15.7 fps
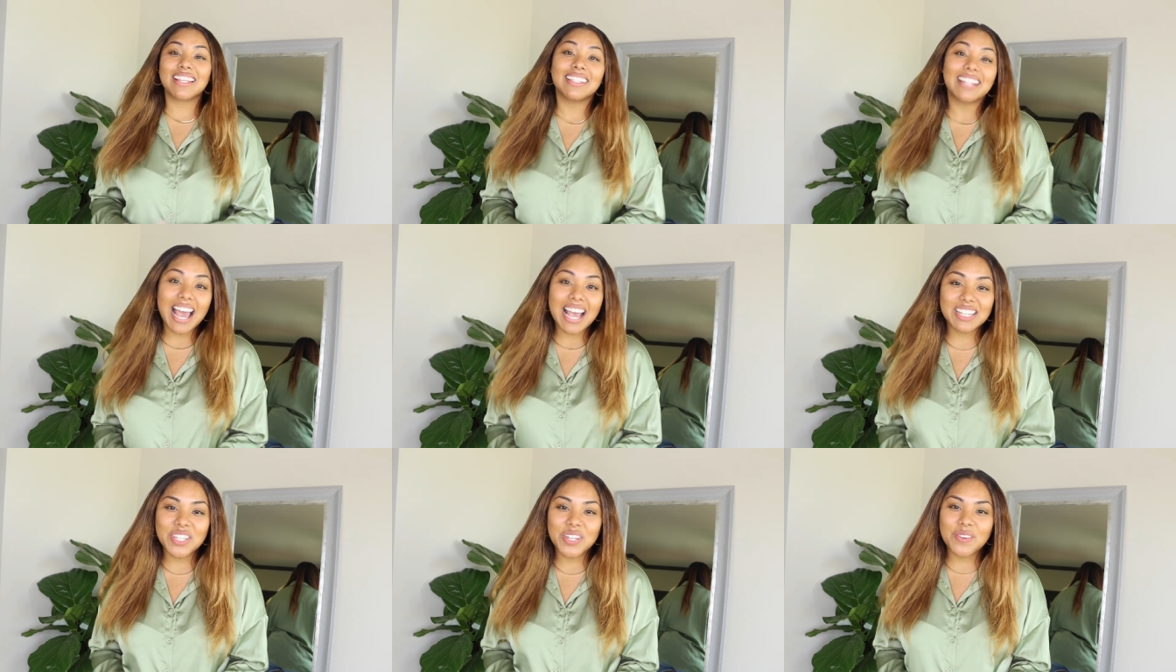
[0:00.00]
The
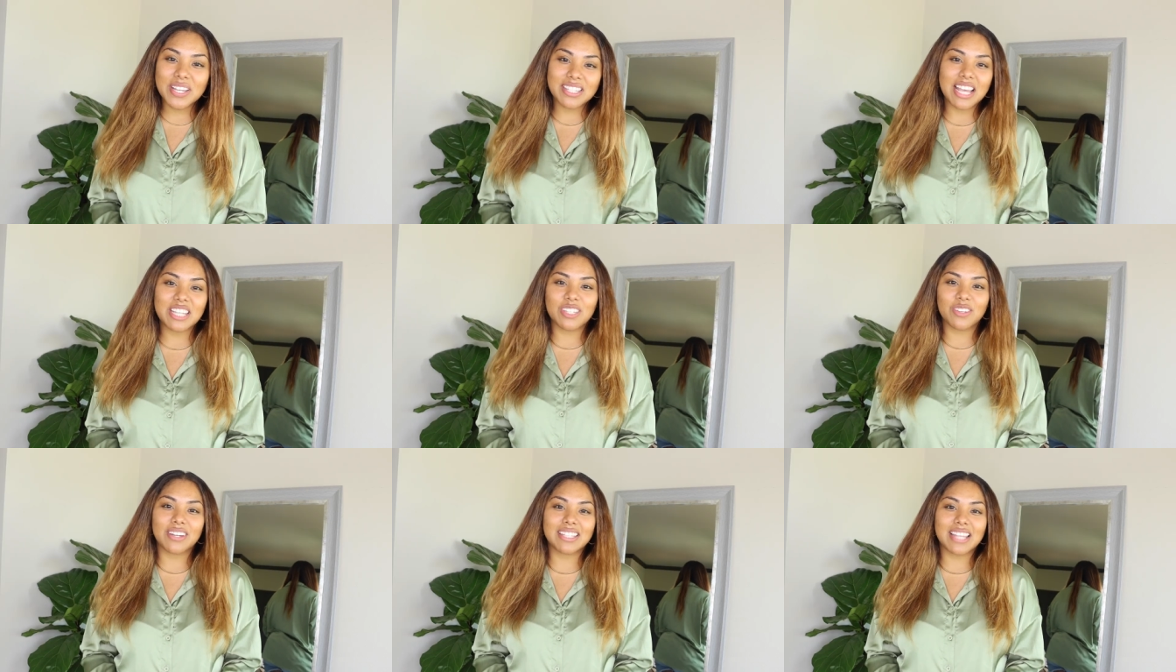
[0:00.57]
last two
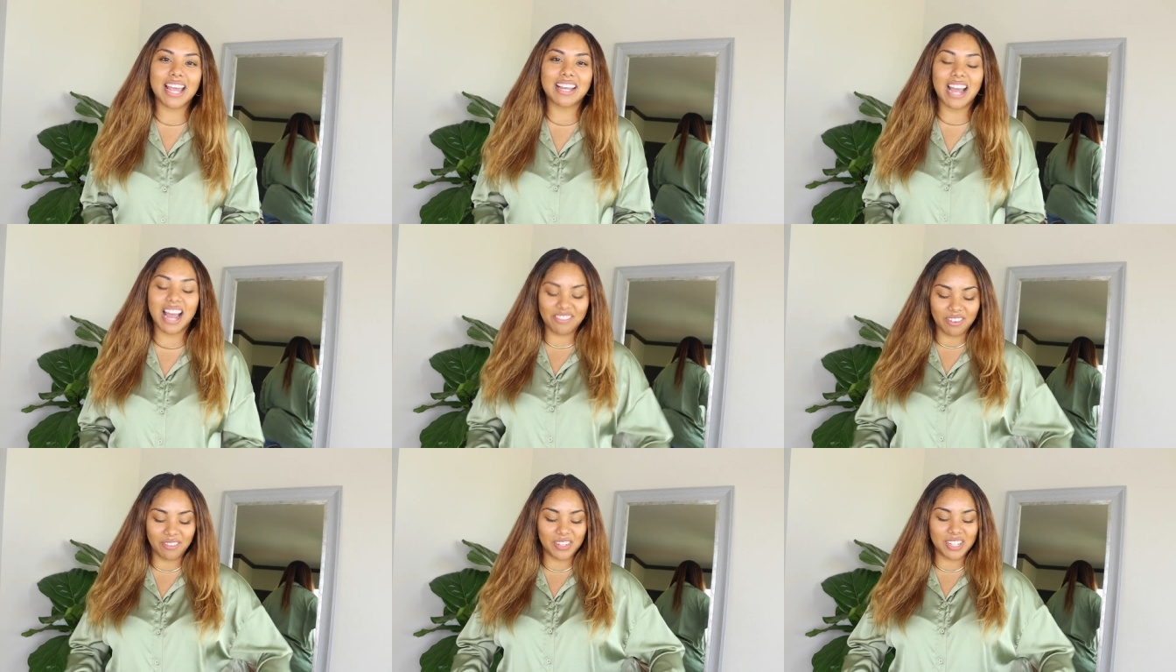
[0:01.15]
accessories I
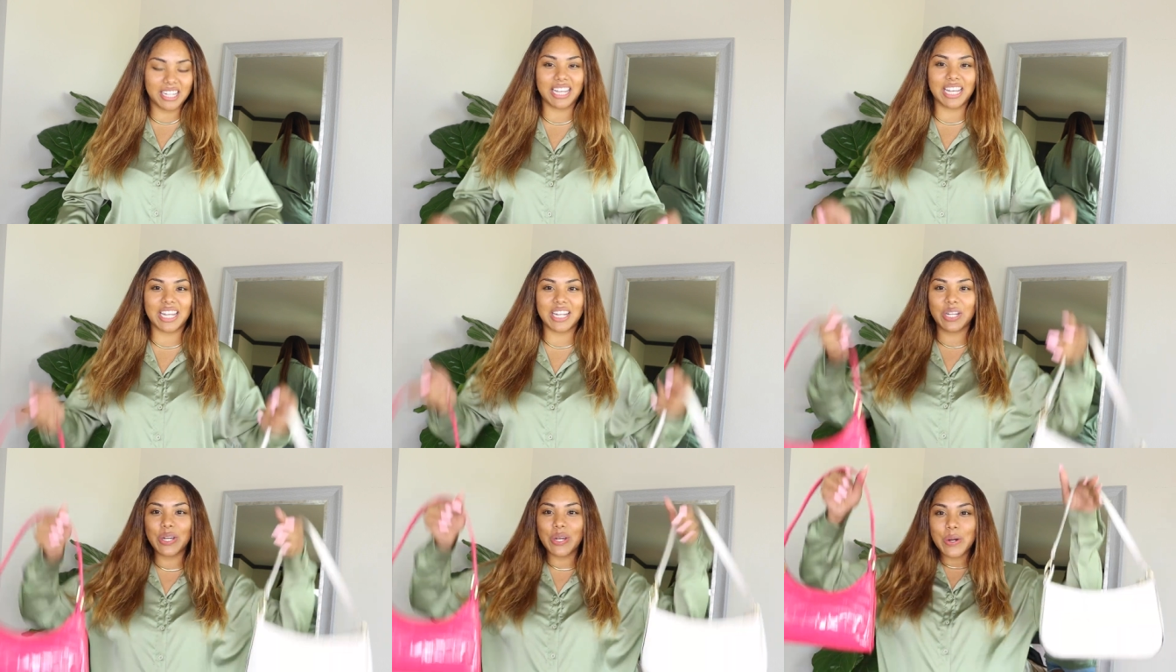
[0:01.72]
got from
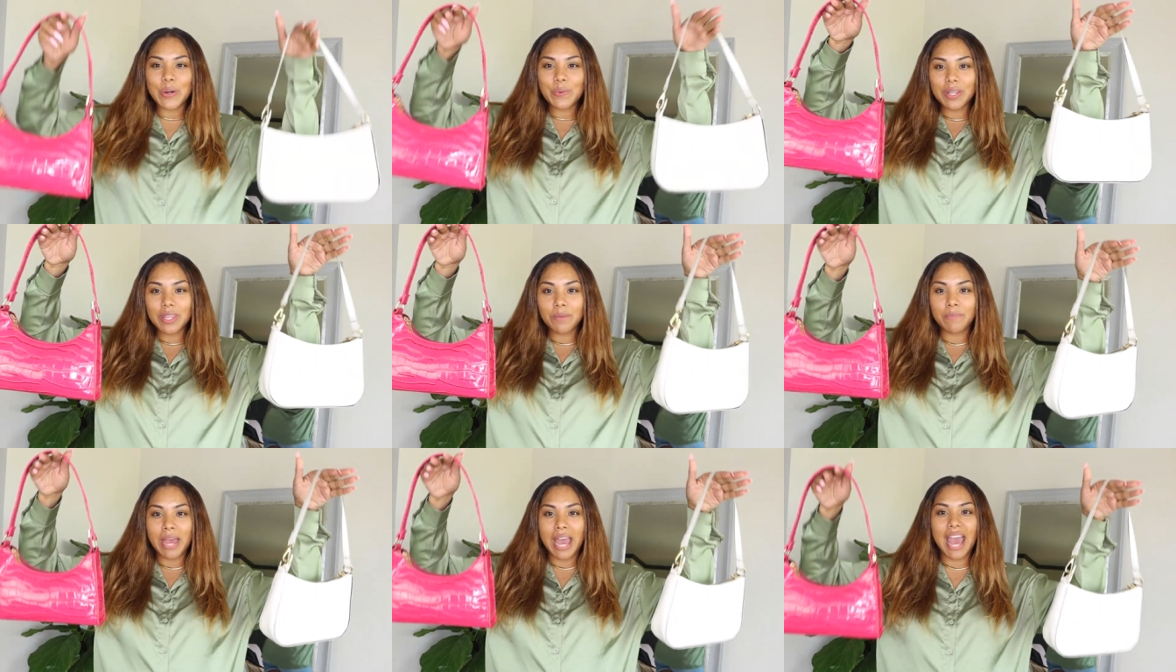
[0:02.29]
Shein were
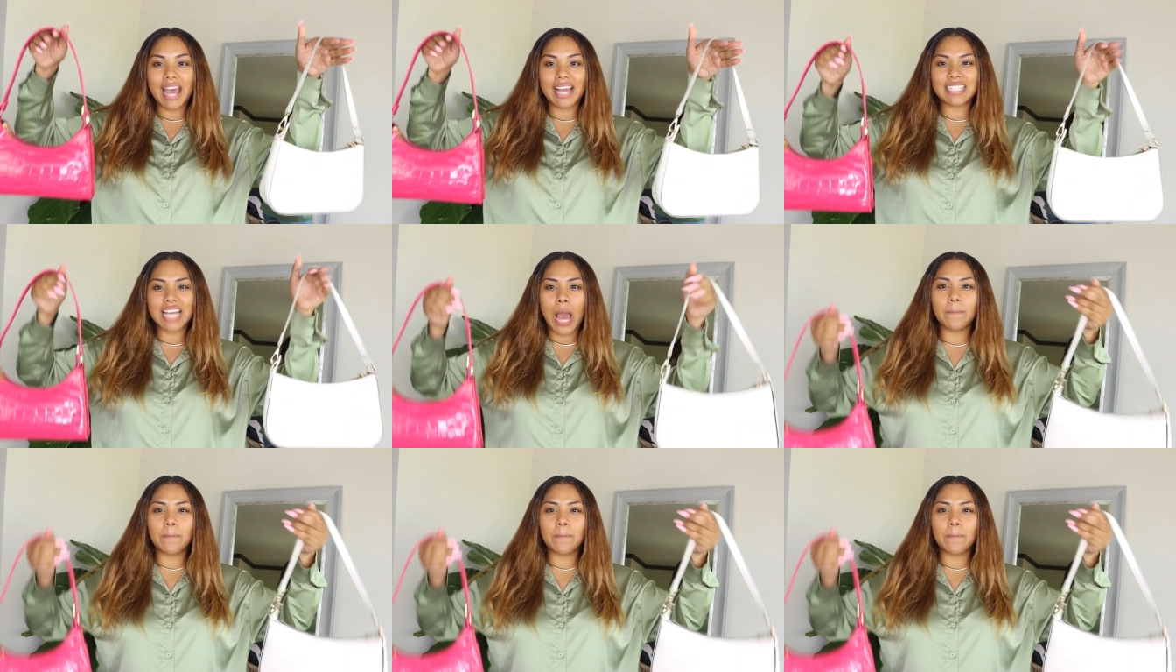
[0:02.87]
the bags.